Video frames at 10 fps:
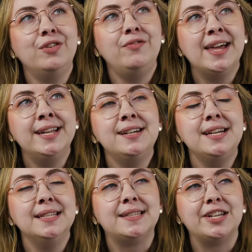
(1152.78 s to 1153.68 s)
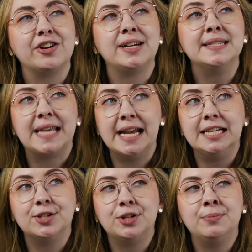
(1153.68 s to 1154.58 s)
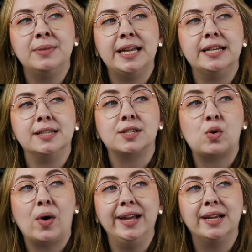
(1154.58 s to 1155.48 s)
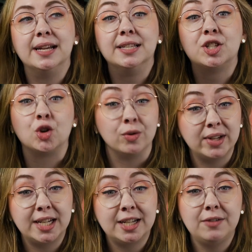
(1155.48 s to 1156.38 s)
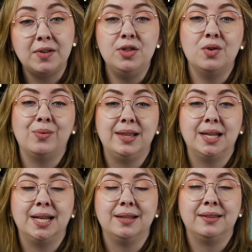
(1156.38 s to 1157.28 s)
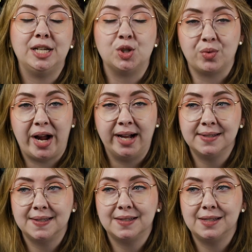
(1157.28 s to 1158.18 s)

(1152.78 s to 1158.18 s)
Vivenna and Ciri's kingdom is quite conservative in the way that they dress.